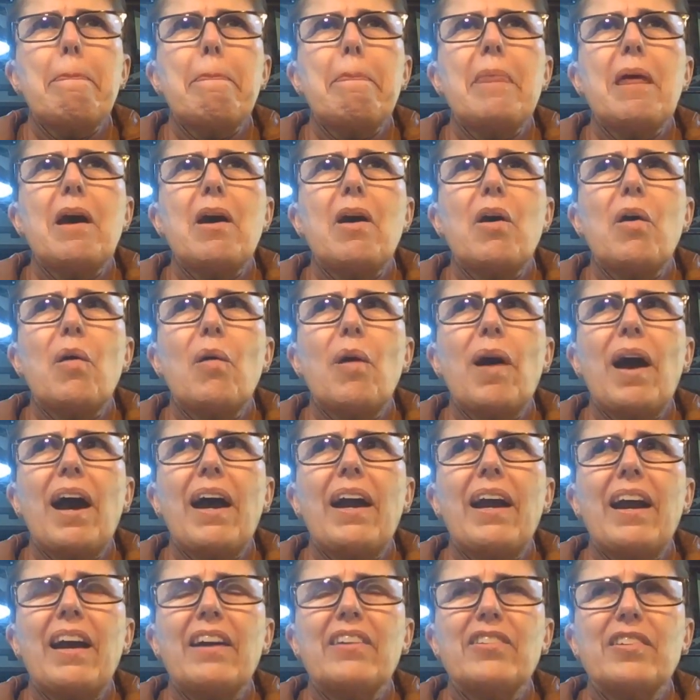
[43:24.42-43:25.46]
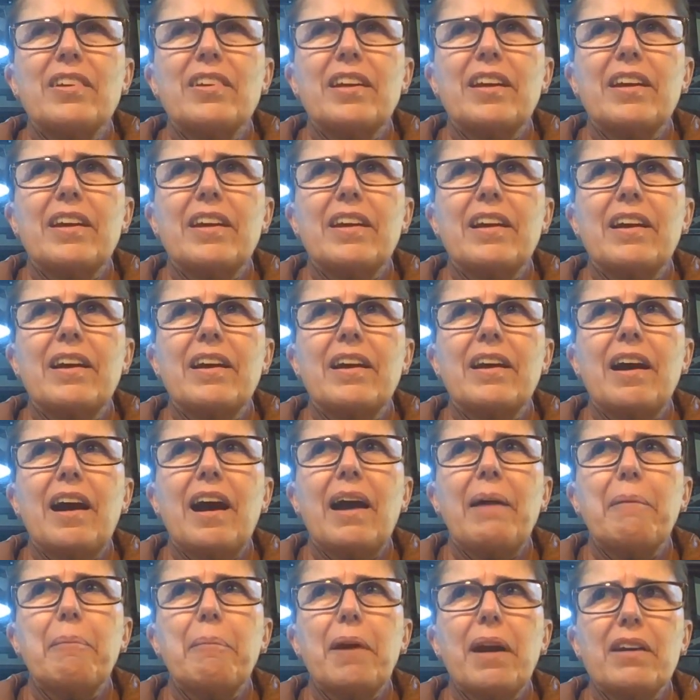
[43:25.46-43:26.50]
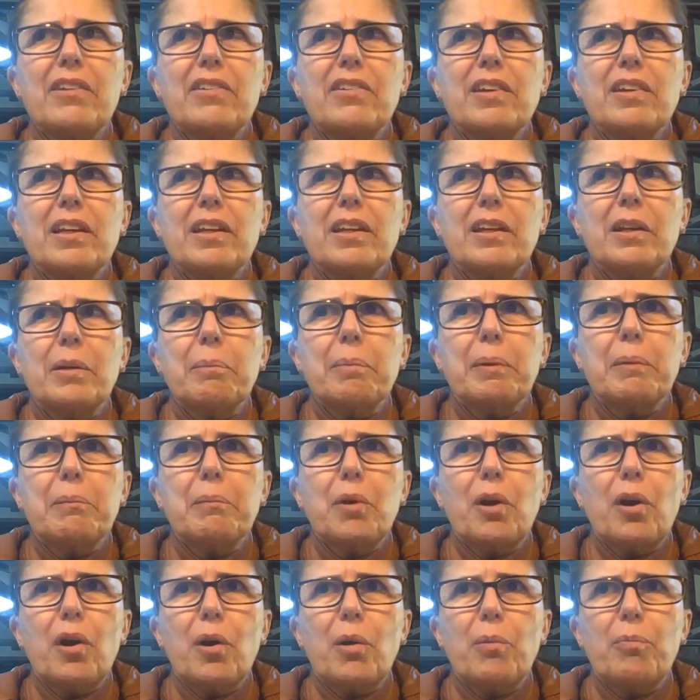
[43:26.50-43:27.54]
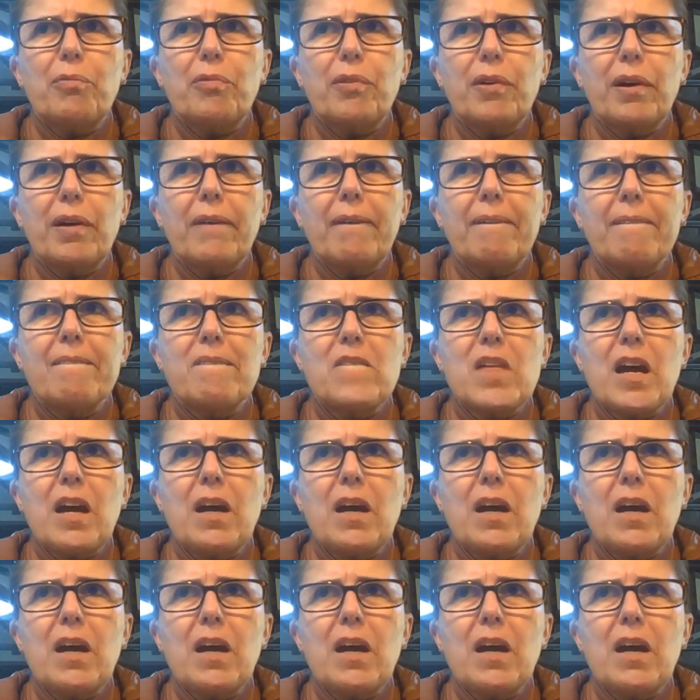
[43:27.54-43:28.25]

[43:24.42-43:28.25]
No, I'm actually a little bit more hopeful.